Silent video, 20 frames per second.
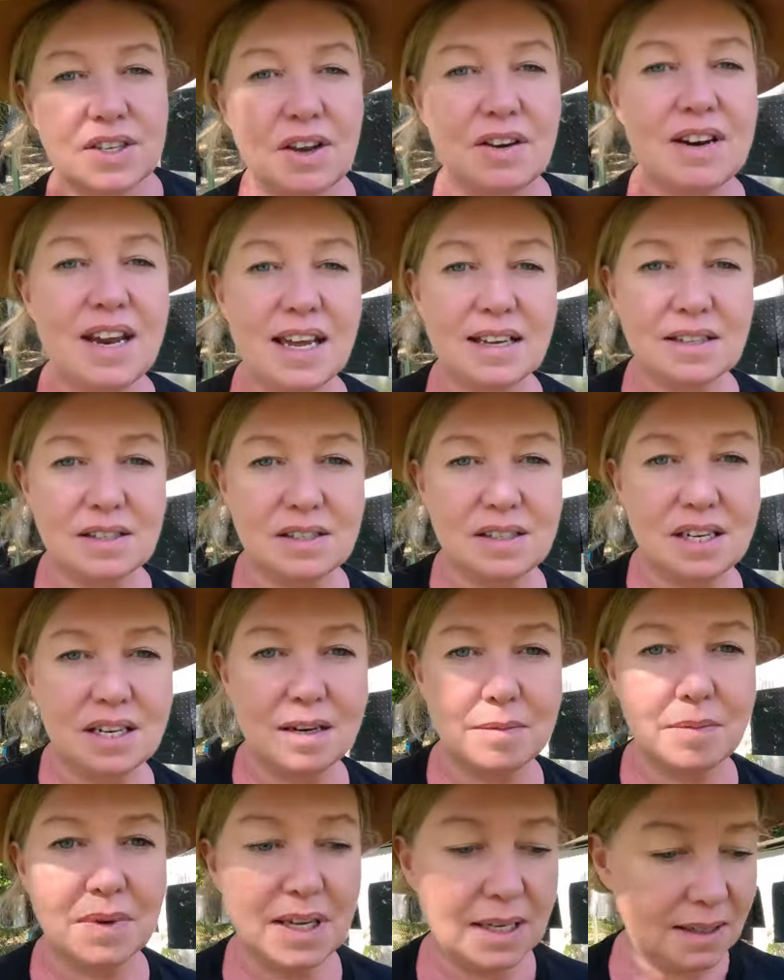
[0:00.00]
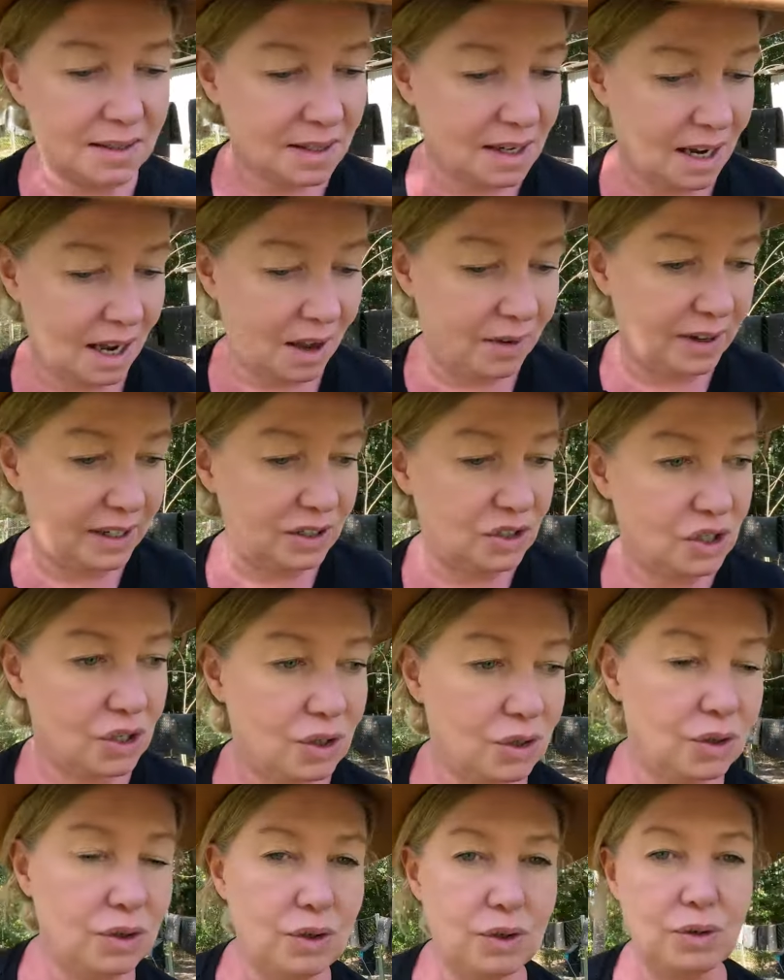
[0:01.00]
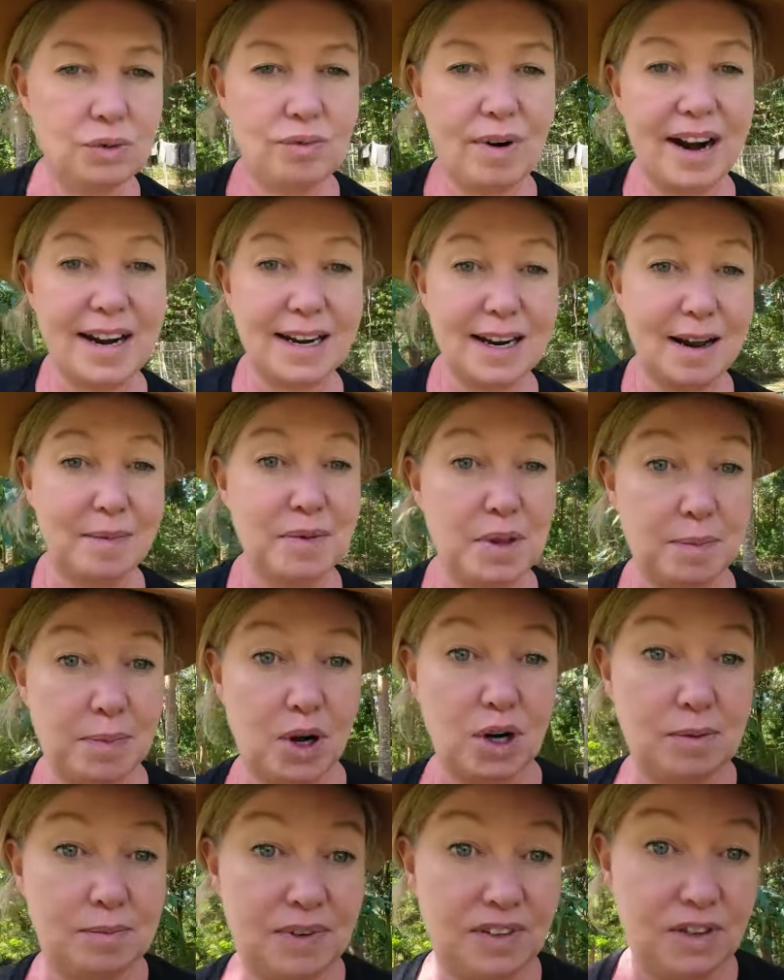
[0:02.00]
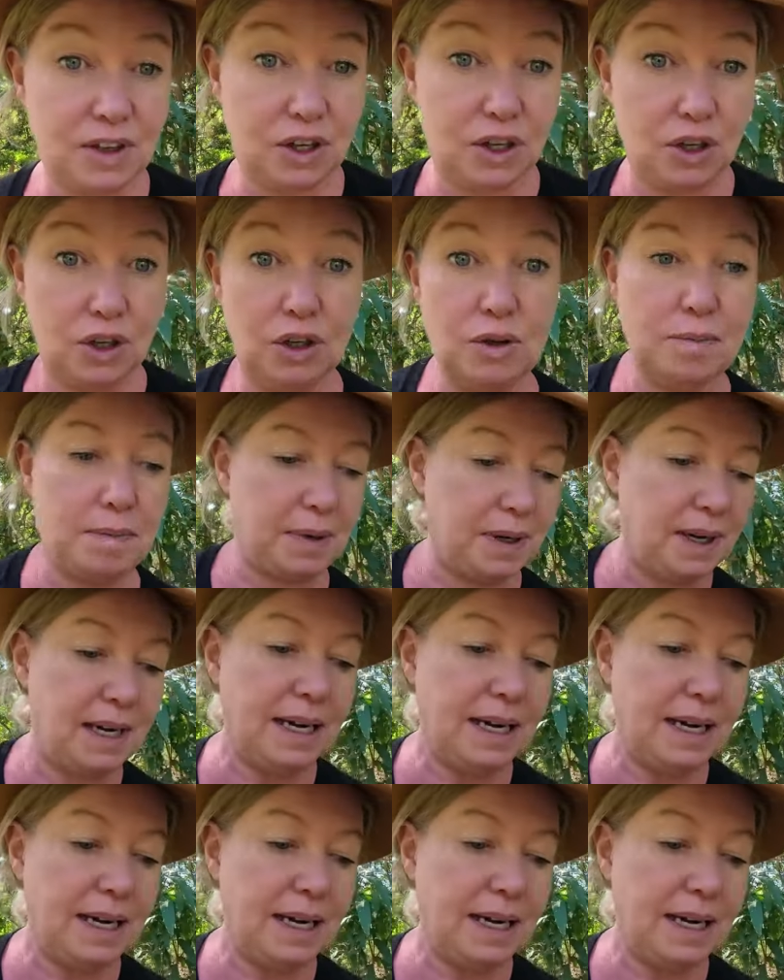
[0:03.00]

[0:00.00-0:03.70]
So next Tim is going to rake up the bottom of the coop